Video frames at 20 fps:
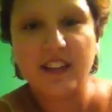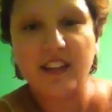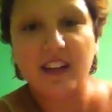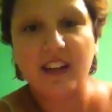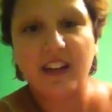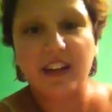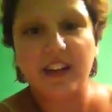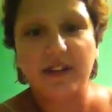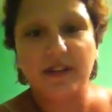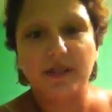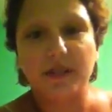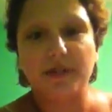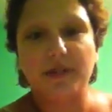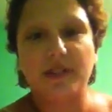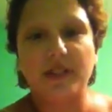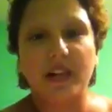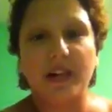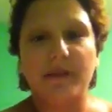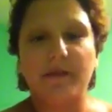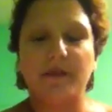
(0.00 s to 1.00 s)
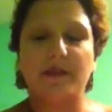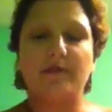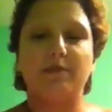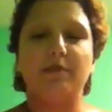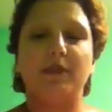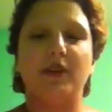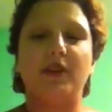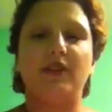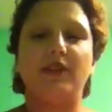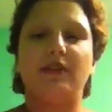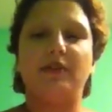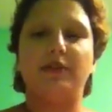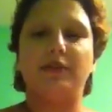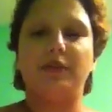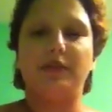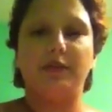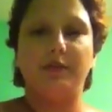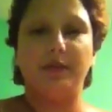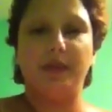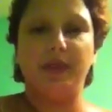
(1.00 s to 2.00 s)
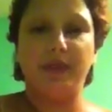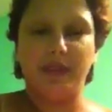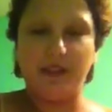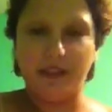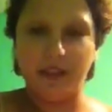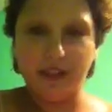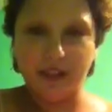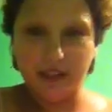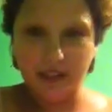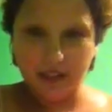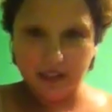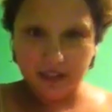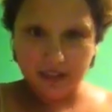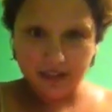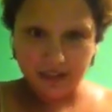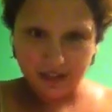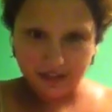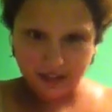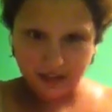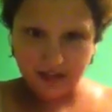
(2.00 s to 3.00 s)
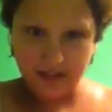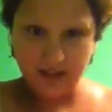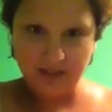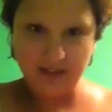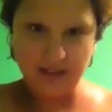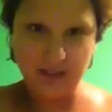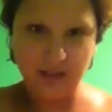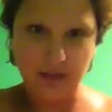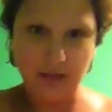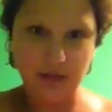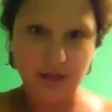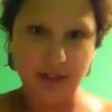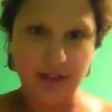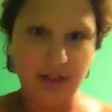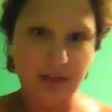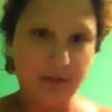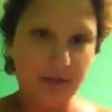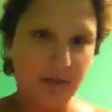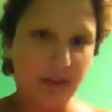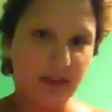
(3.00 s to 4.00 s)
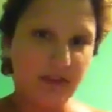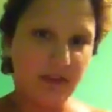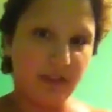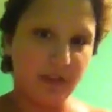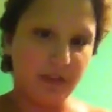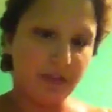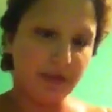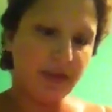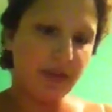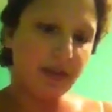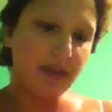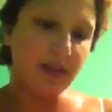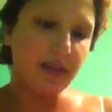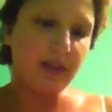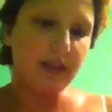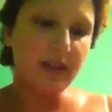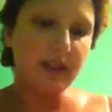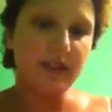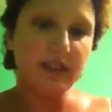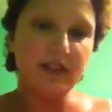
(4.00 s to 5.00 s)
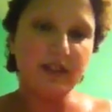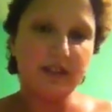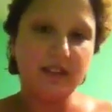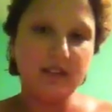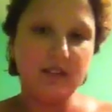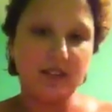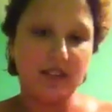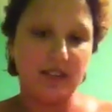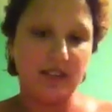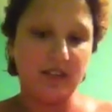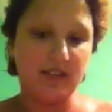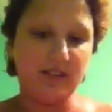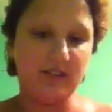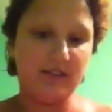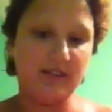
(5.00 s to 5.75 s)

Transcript: I have Osiris Ball, who you'll meet later, holding up my phone. Okay.